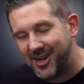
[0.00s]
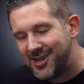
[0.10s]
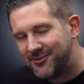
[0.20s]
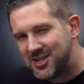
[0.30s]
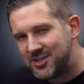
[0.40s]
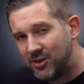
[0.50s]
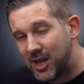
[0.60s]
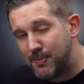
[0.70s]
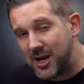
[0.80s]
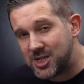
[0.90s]
First of all,
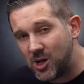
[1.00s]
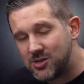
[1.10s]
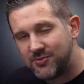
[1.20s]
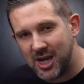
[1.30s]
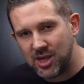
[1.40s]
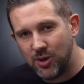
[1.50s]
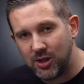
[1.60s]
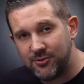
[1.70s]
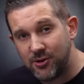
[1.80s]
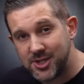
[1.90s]
that base coat of Death
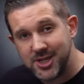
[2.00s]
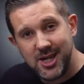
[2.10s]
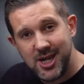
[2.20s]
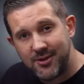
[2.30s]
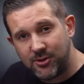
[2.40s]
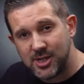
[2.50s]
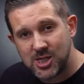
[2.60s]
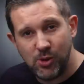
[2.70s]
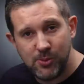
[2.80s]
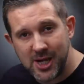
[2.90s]
World Forest. Here I've got my
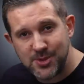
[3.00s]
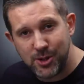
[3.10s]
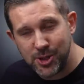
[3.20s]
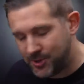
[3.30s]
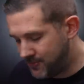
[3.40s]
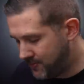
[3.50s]
small base brush.